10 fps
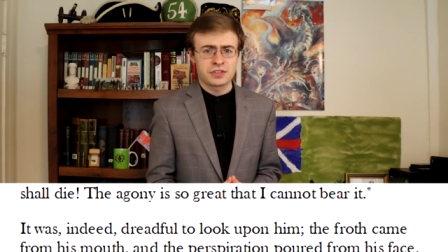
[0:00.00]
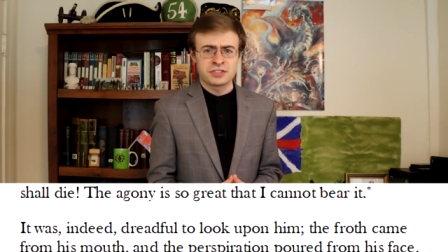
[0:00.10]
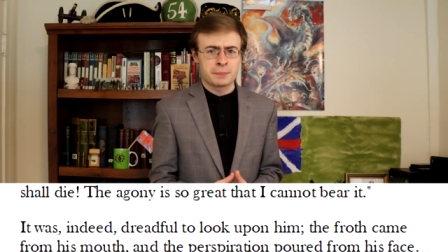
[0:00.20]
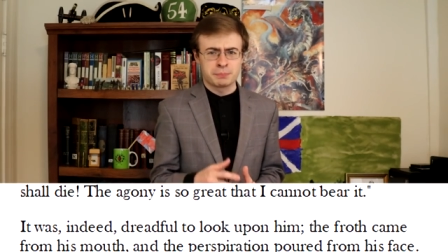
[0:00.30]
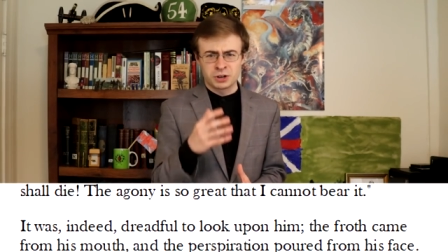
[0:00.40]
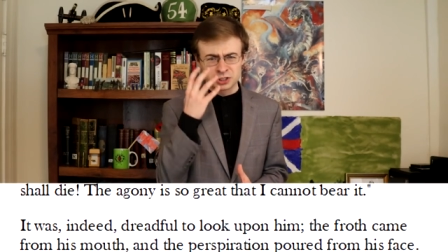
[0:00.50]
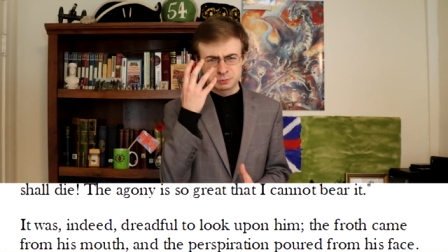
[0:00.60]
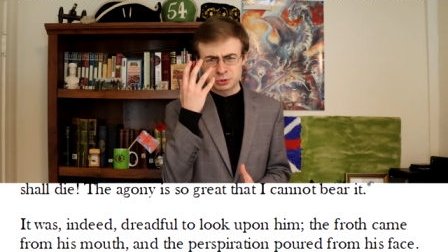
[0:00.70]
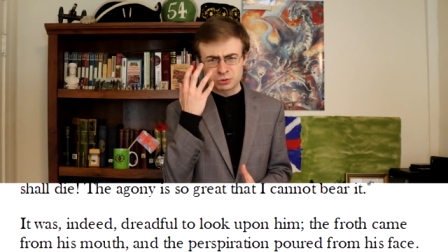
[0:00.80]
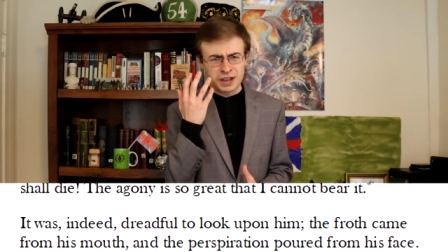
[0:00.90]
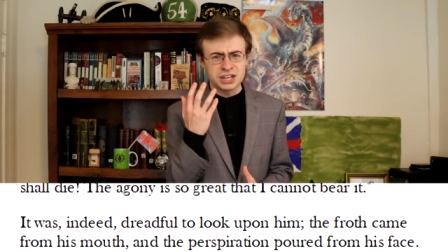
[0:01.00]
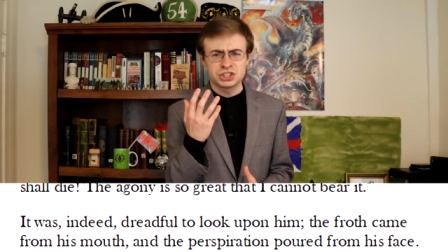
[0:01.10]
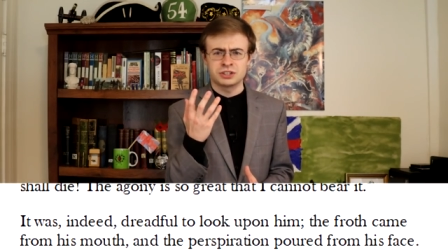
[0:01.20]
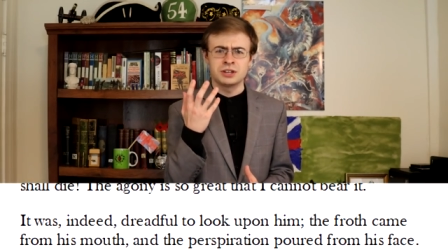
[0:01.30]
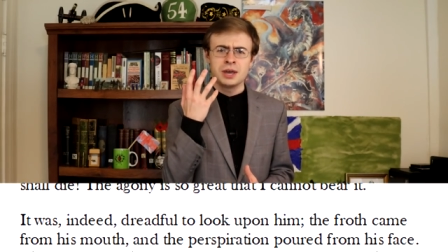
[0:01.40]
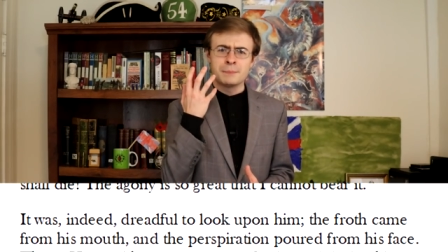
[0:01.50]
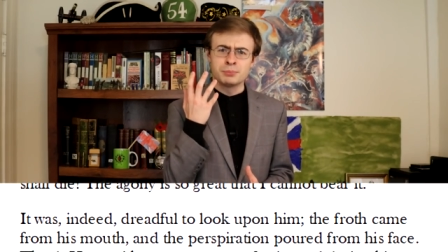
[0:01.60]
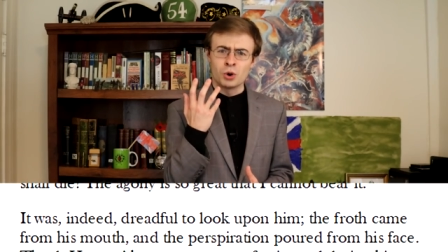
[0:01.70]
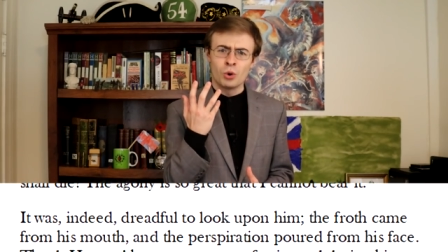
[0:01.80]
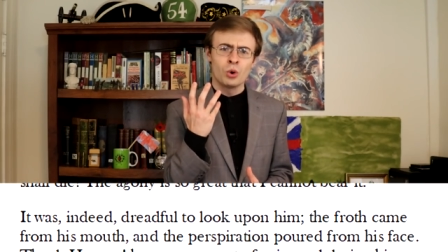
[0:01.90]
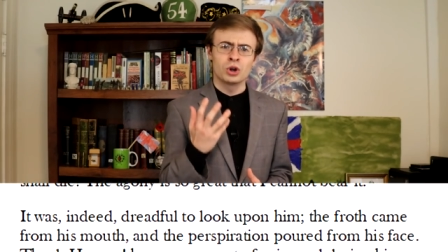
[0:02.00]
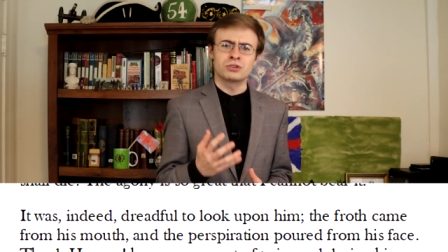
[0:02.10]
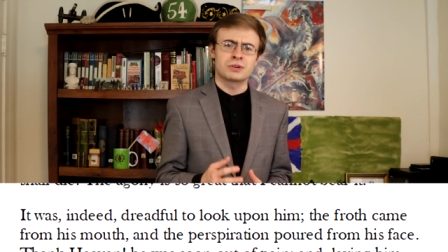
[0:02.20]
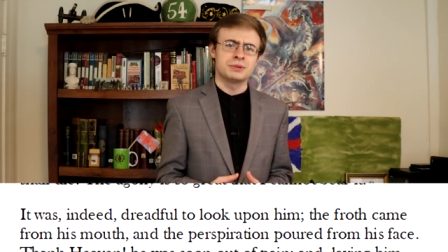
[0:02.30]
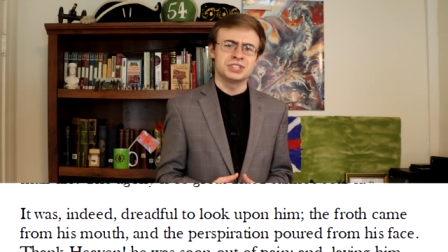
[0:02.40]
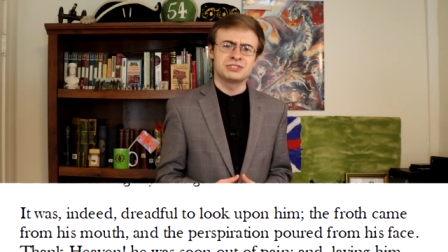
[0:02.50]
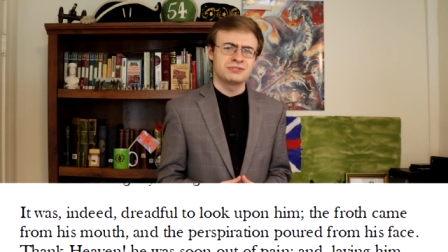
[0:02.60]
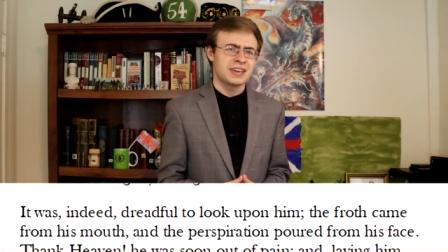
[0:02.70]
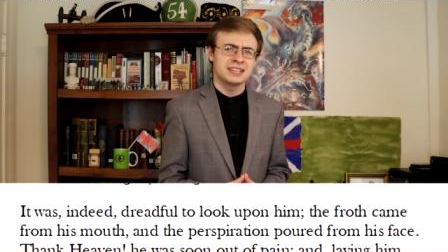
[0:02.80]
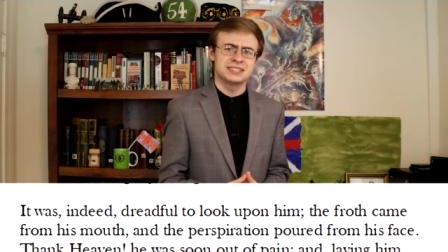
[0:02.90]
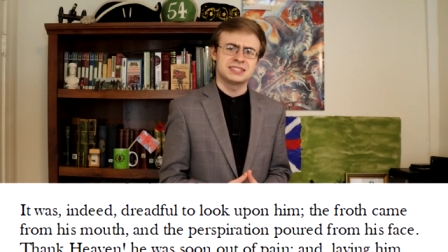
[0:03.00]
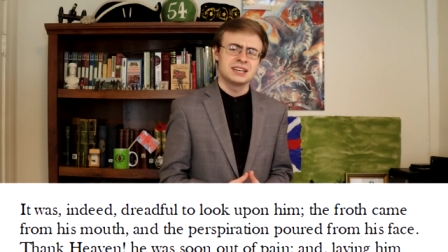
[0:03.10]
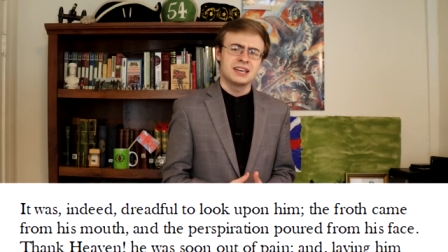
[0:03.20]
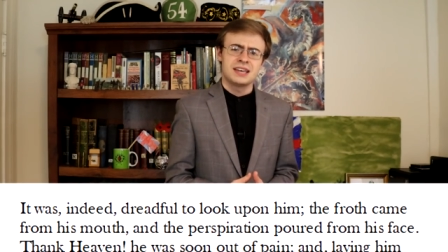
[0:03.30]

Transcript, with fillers: and the perspiration poured from his face.